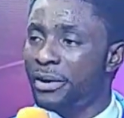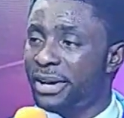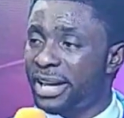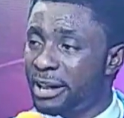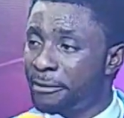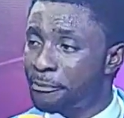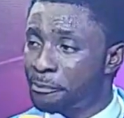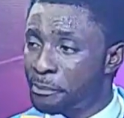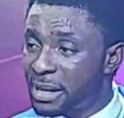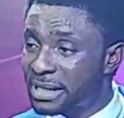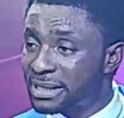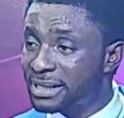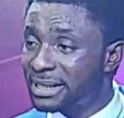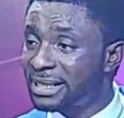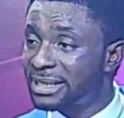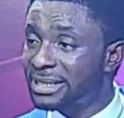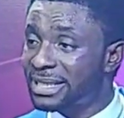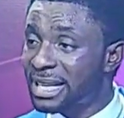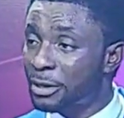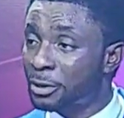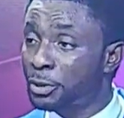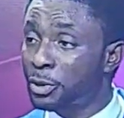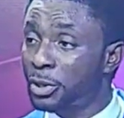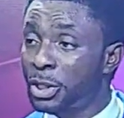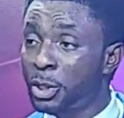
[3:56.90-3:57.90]
Honoring a
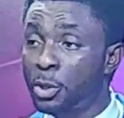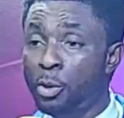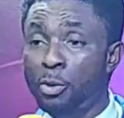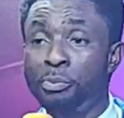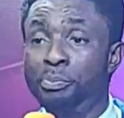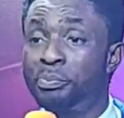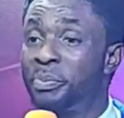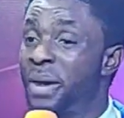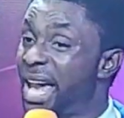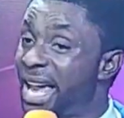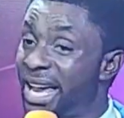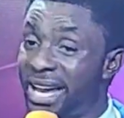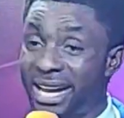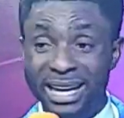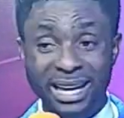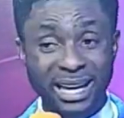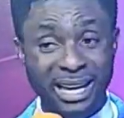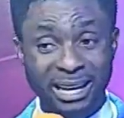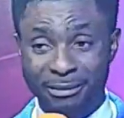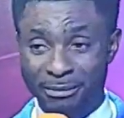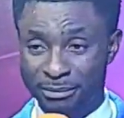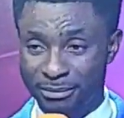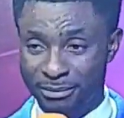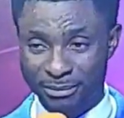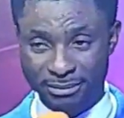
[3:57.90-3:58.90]
person is actually
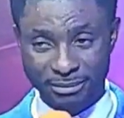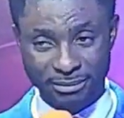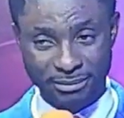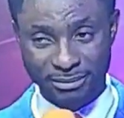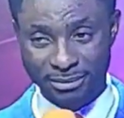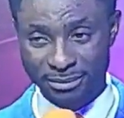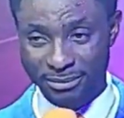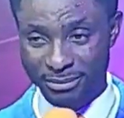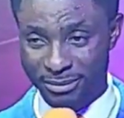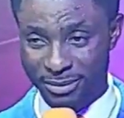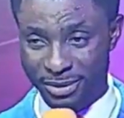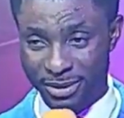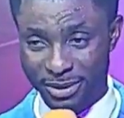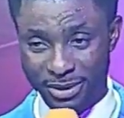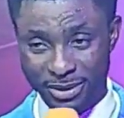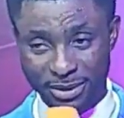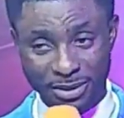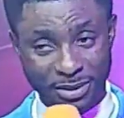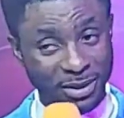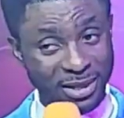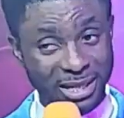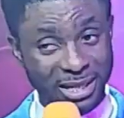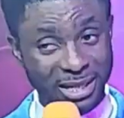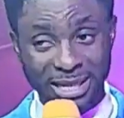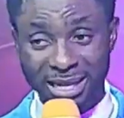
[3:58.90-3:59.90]
obeying him
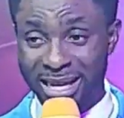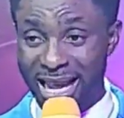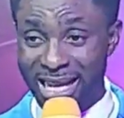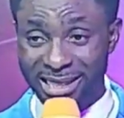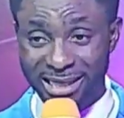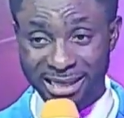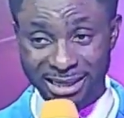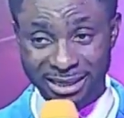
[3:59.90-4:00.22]
to